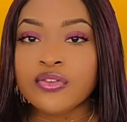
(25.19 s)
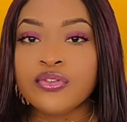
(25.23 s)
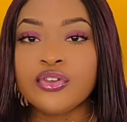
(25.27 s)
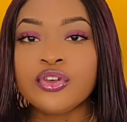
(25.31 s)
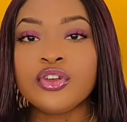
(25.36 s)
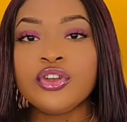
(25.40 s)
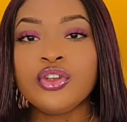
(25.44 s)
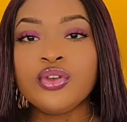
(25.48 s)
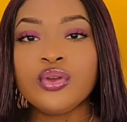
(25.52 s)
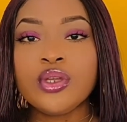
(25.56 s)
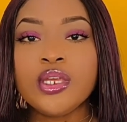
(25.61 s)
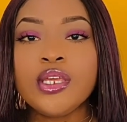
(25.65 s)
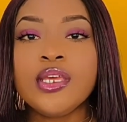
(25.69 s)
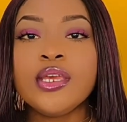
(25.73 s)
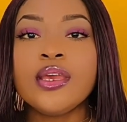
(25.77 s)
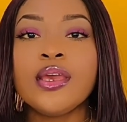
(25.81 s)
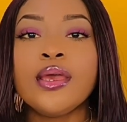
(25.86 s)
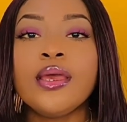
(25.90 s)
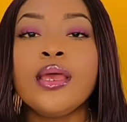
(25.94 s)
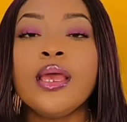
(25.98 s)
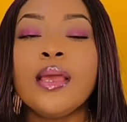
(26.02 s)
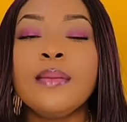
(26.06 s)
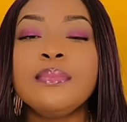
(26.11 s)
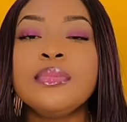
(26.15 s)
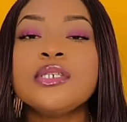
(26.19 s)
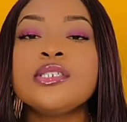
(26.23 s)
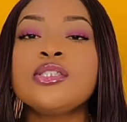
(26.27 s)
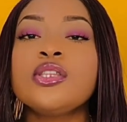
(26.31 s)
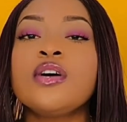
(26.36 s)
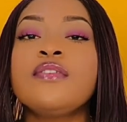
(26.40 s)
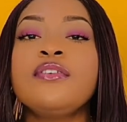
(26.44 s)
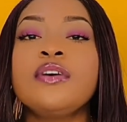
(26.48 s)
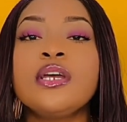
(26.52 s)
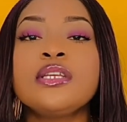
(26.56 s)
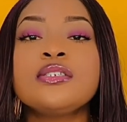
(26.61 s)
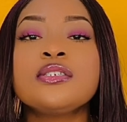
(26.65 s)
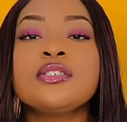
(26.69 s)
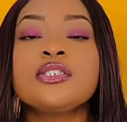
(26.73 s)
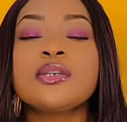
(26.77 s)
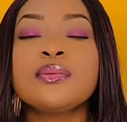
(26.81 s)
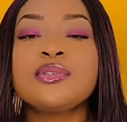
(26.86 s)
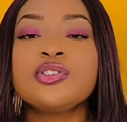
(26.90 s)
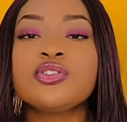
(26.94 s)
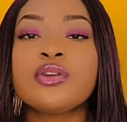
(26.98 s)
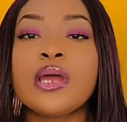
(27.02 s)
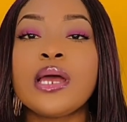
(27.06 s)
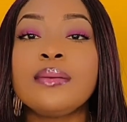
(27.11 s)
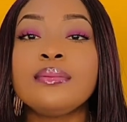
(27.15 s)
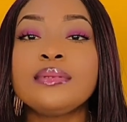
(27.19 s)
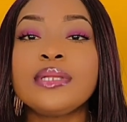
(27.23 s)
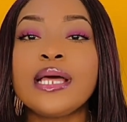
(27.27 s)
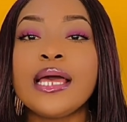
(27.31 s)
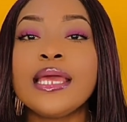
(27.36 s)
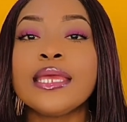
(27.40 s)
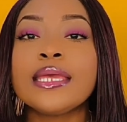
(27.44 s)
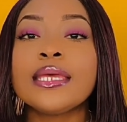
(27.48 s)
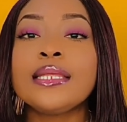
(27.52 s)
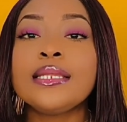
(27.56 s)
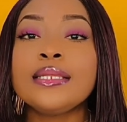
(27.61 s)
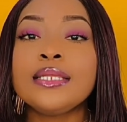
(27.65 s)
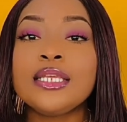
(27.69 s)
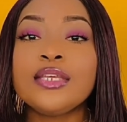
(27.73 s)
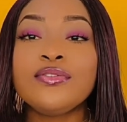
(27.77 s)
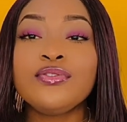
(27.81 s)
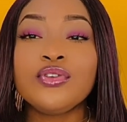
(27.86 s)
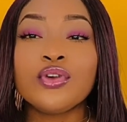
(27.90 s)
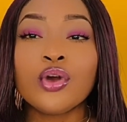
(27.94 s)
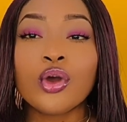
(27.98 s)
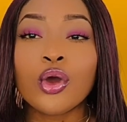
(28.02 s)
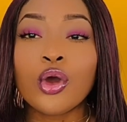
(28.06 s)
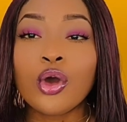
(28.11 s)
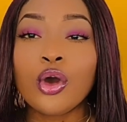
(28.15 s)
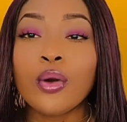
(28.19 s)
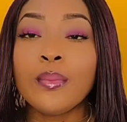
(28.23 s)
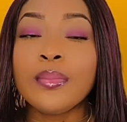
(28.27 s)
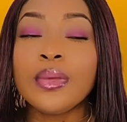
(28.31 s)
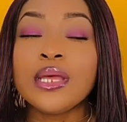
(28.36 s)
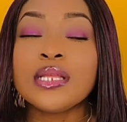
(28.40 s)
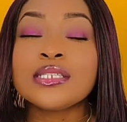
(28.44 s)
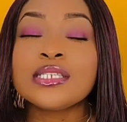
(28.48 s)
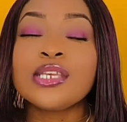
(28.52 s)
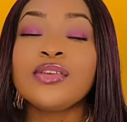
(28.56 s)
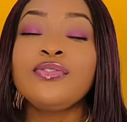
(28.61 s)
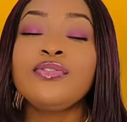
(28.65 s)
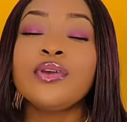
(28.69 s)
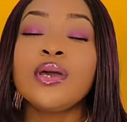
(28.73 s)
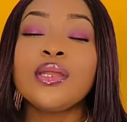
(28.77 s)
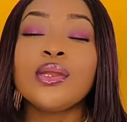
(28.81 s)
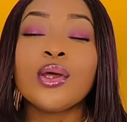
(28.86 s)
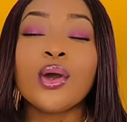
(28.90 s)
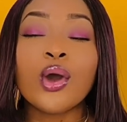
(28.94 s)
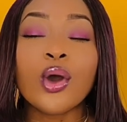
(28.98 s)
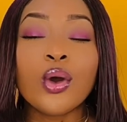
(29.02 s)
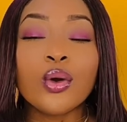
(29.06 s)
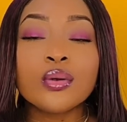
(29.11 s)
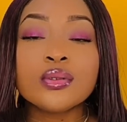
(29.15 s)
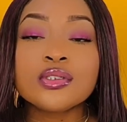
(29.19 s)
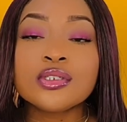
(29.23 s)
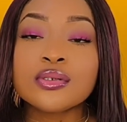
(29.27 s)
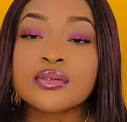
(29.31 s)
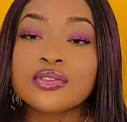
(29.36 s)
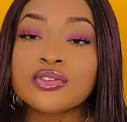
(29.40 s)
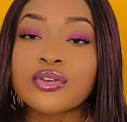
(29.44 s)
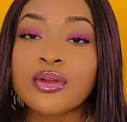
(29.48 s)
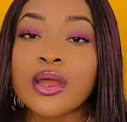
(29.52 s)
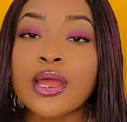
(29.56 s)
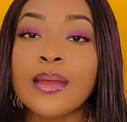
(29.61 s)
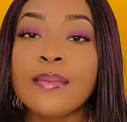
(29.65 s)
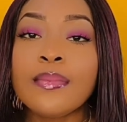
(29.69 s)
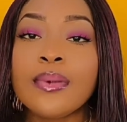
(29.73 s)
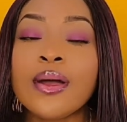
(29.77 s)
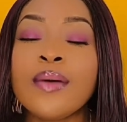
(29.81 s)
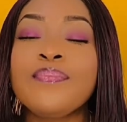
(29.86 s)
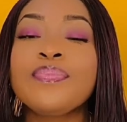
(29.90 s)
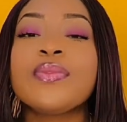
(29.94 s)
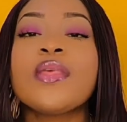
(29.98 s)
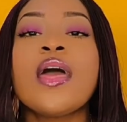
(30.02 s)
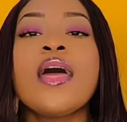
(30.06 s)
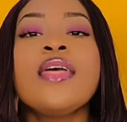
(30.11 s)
If you're new here, please don't forget to subscribe, like, and leave your comments. If you're an old subscriber,